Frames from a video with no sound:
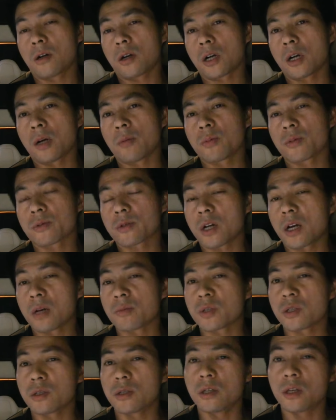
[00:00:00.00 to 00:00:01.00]
a couple of
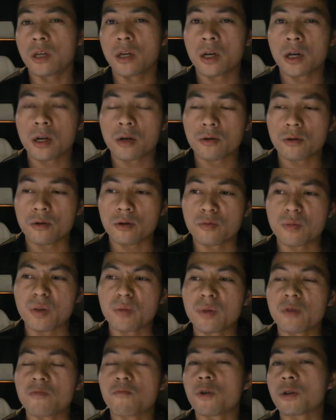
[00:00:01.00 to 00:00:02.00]
times a year, or
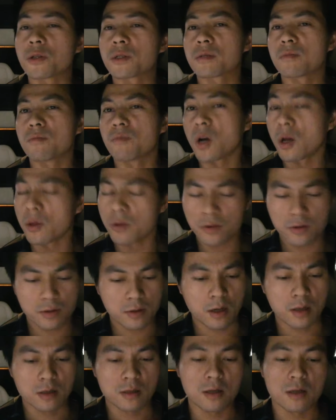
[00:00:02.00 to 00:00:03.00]
maybe once a month,
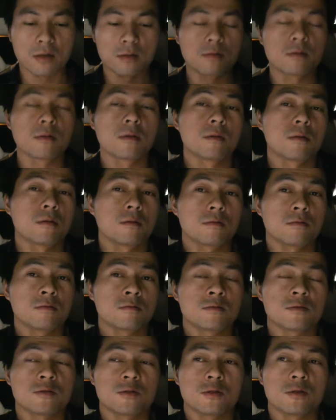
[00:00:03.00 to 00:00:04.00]
and then,
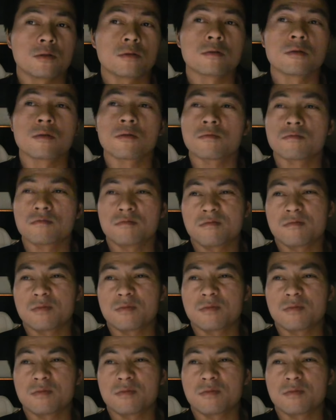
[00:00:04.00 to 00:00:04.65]
you know,